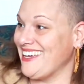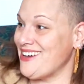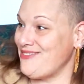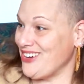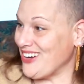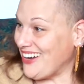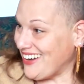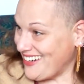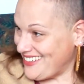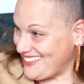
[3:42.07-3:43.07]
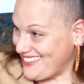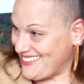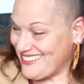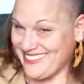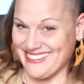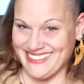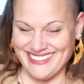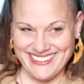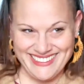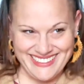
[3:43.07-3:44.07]
of your heart.
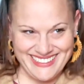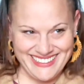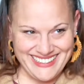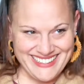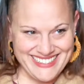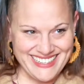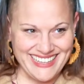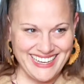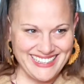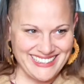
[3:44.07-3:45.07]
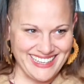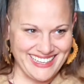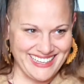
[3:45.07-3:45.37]
It's the landline